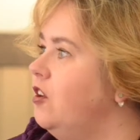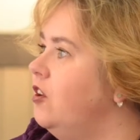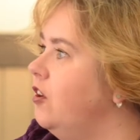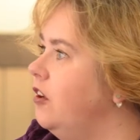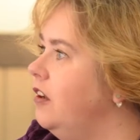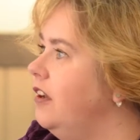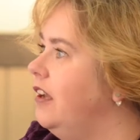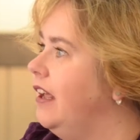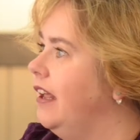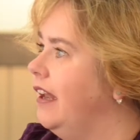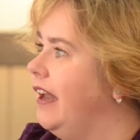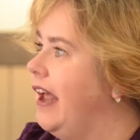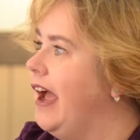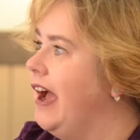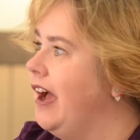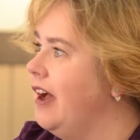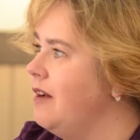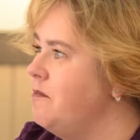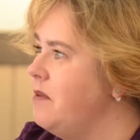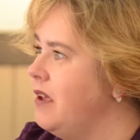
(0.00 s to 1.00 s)
good can
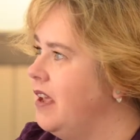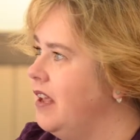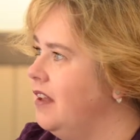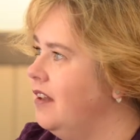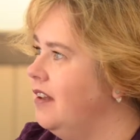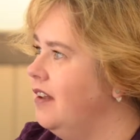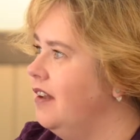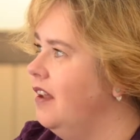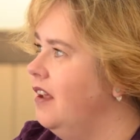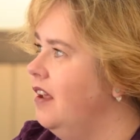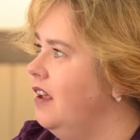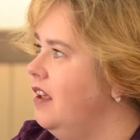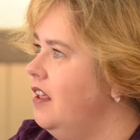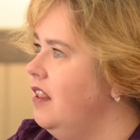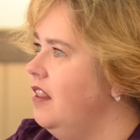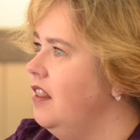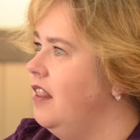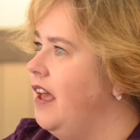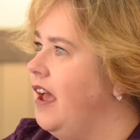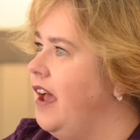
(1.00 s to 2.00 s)
happen
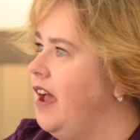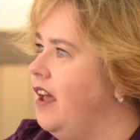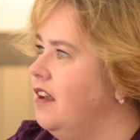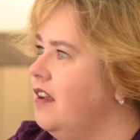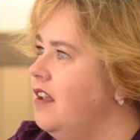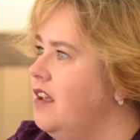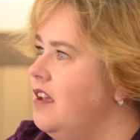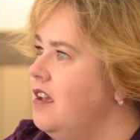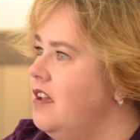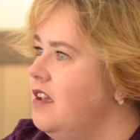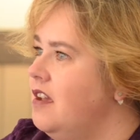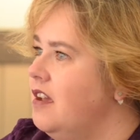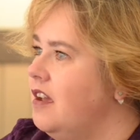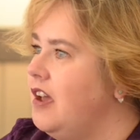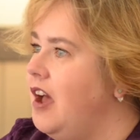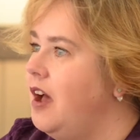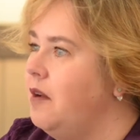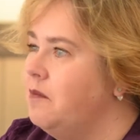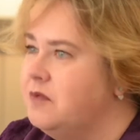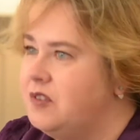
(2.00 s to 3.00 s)
that
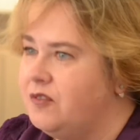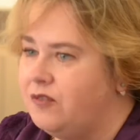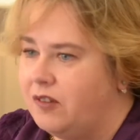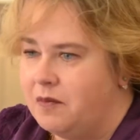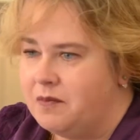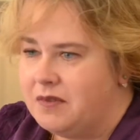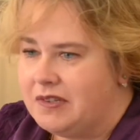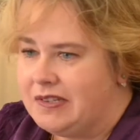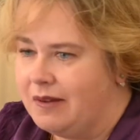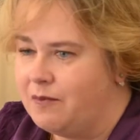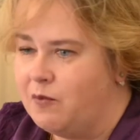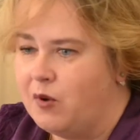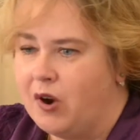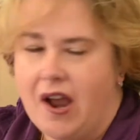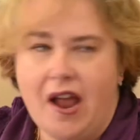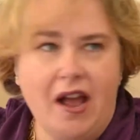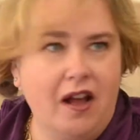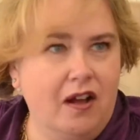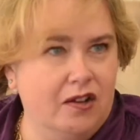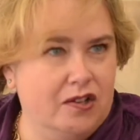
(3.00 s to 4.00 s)
comes from somewhere
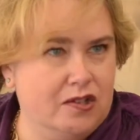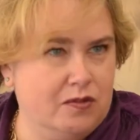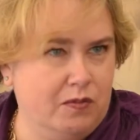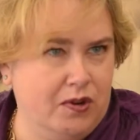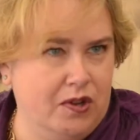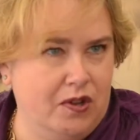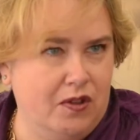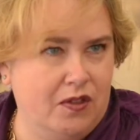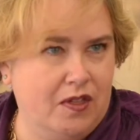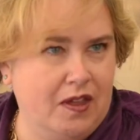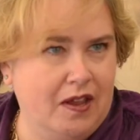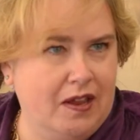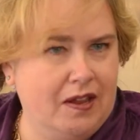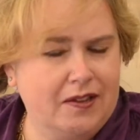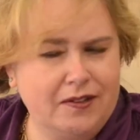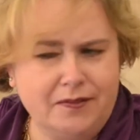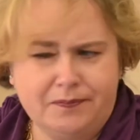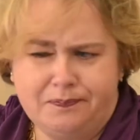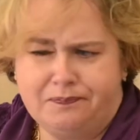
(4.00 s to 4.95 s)
else where you think